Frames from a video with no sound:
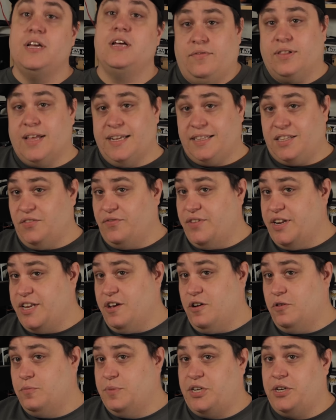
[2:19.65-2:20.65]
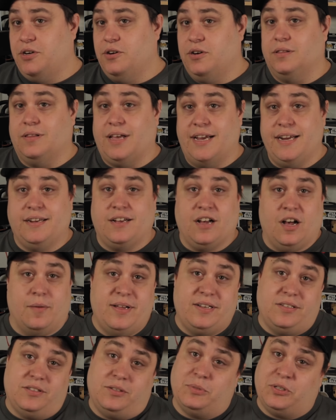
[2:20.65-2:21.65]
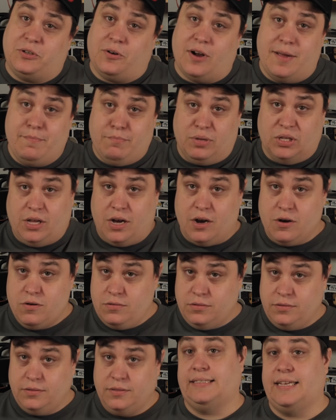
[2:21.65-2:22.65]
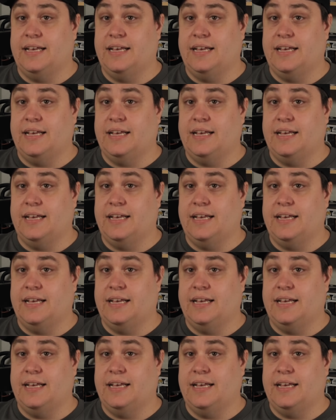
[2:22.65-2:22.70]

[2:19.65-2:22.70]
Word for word: If you like this video, be sure to like, comment, and subscribe below.